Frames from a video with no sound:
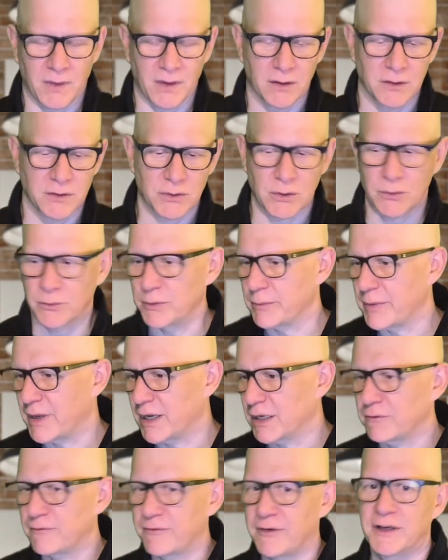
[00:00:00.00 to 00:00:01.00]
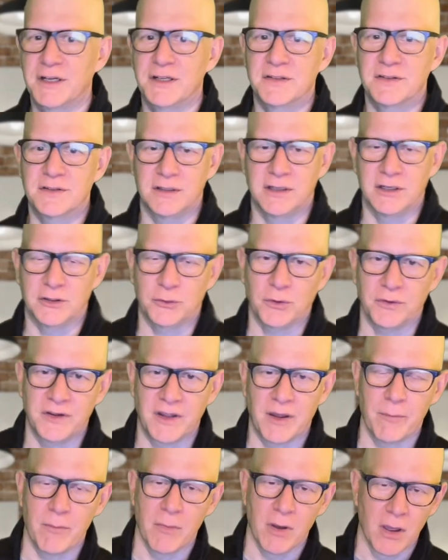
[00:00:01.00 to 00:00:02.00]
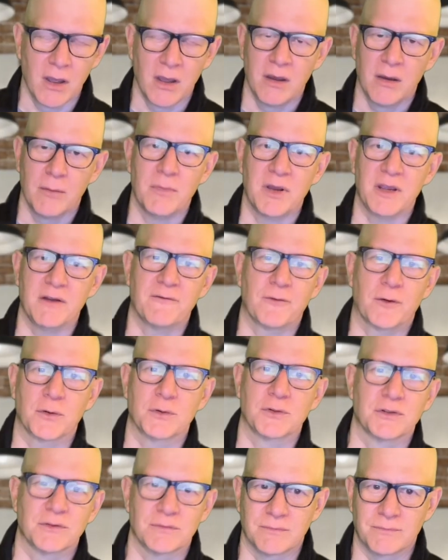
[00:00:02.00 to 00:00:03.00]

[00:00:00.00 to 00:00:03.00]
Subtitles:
So I went back to finance and I told them May 1st.